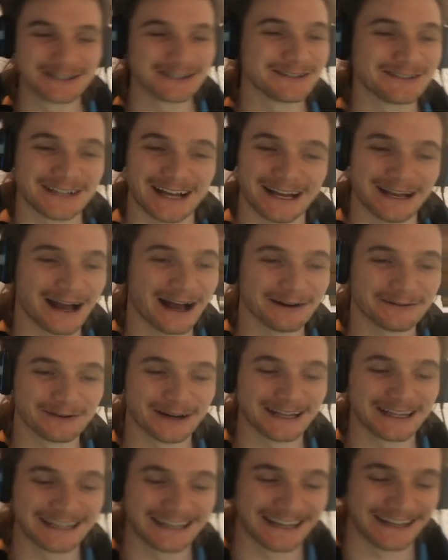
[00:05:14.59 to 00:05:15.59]
because I
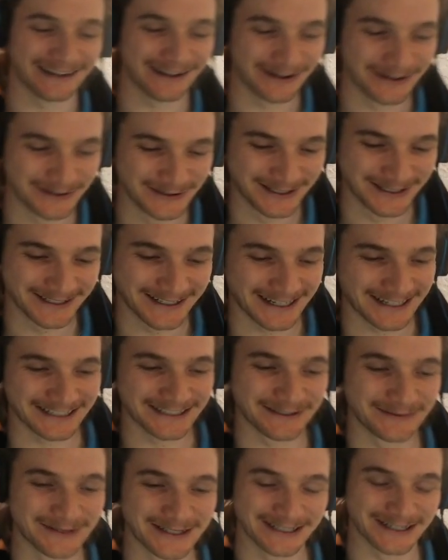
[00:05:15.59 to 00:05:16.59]
rarely get OS
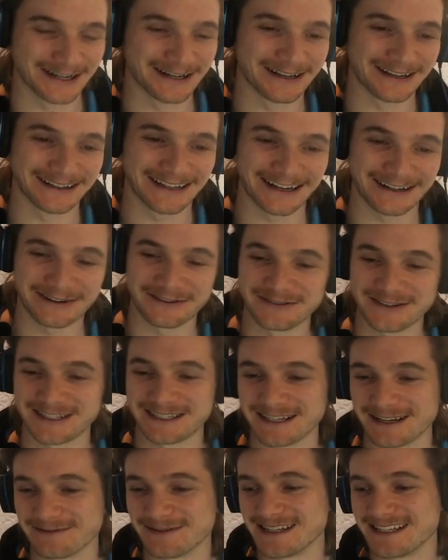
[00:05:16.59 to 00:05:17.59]
customers. I like,
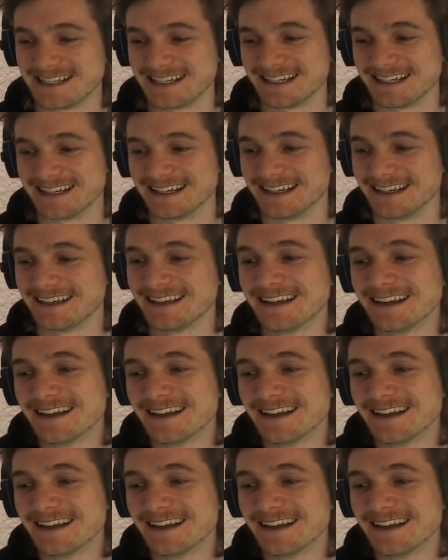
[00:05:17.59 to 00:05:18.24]
obviously, I'm in Sydney.